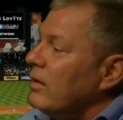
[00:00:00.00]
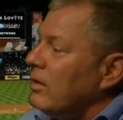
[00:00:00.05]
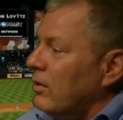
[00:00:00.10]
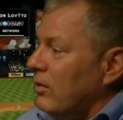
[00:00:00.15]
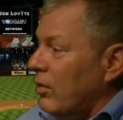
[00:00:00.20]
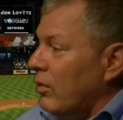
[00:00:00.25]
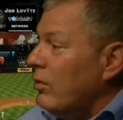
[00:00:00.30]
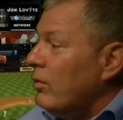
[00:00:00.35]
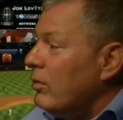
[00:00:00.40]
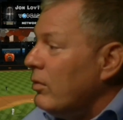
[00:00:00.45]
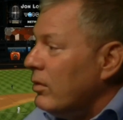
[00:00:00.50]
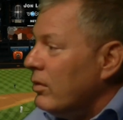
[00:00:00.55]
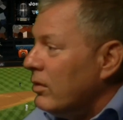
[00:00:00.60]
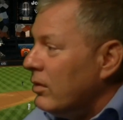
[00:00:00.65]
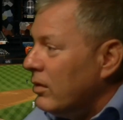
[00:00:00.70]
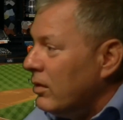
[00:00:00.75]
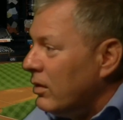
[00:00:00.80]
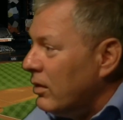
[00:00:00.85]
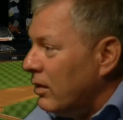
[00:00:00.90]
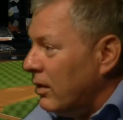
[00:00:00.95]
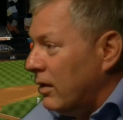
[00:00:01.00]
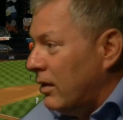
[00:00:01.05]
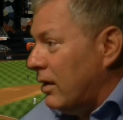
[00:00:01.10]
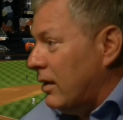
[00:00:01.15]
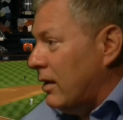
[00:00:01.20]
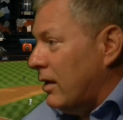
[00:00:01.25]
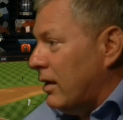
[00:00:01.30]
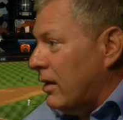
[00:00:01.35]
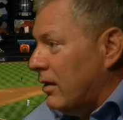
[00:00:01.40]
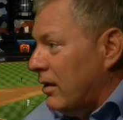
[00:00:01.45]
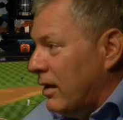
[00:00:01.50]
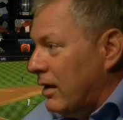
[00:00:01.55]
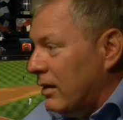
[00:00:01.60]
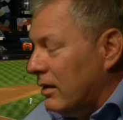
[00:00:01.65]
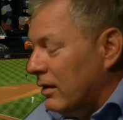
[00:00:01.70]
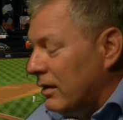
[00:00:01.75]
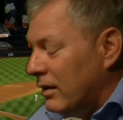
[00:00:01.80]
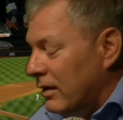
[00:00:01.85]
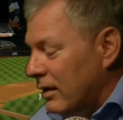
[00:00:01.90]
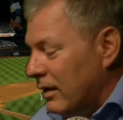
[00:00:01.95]
you know? Sure. And, and,
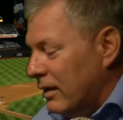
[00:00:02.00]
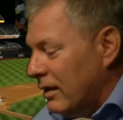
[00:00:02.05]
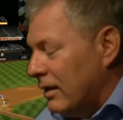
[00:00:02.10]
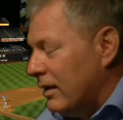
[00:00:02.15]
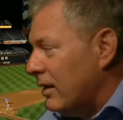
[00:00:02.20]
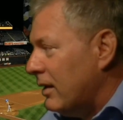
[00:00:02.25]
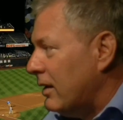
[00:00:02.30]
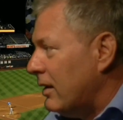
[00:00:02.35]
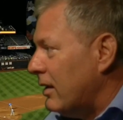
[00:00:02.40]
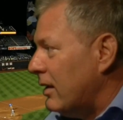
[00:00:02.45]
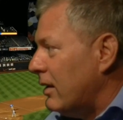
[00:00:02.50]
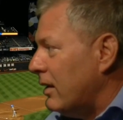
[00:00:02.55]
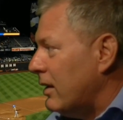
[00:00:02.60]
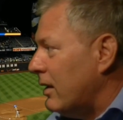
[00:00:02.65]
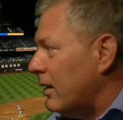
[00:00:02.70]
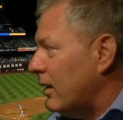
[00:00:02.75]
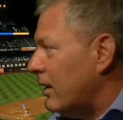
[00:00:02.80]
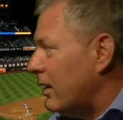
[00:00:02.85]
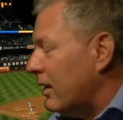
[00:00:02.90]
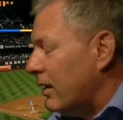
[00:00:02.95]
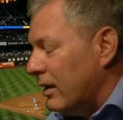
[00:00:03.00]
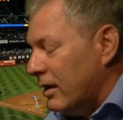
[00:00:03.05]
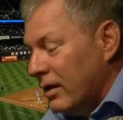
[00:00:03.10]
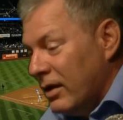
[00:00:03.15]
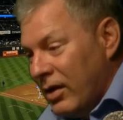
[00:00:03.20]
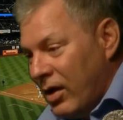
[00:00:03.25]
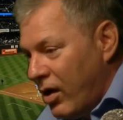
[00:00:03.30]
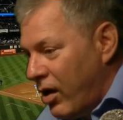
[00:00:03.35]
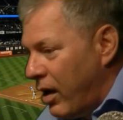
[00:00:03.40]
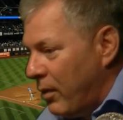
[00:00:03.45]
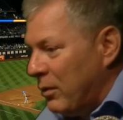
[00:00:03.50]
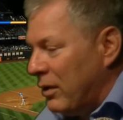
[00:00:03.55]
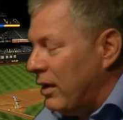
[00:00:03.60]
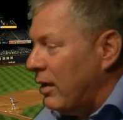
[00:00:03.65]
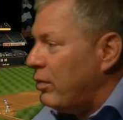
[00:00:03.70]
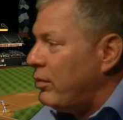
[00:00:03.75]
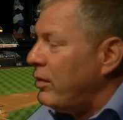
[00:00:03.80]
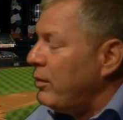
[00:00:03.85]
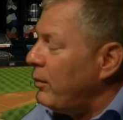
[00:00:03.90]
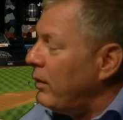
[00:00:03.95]
and did you work out? No, I
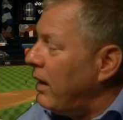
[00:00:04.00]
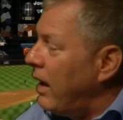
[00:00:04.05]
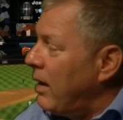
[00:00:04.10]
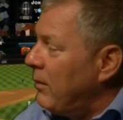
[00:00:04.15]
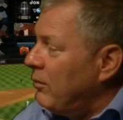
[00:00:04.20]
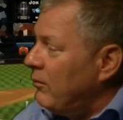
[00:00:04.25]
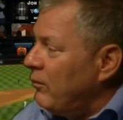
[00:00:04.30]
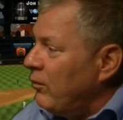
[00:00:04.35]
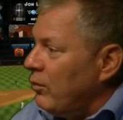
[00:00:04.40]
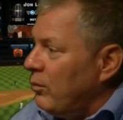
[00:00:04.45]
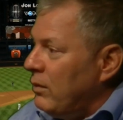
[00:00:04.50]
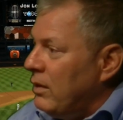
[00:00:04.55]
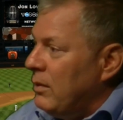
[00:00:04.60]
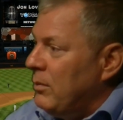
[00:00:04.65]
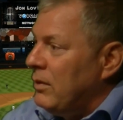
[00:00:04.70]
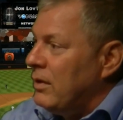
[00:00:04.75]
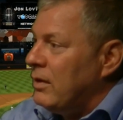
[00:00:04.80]
mean, see what happened for me,